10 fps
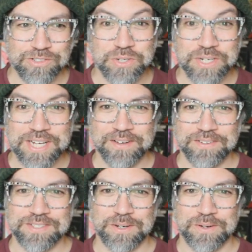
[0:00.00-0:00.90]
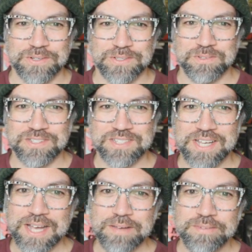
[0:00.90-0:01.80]
treehouse at Christmas
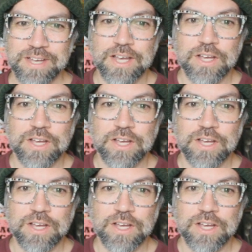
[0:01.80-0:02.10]
time.